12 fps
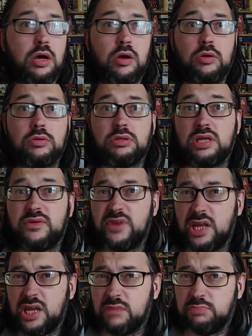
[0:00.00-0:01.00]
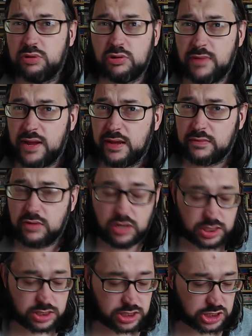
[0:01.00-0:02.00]
on DVD, Blu-ray, got
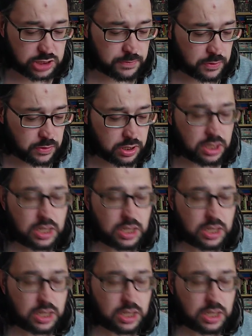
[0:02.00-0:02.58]
it as a digibook,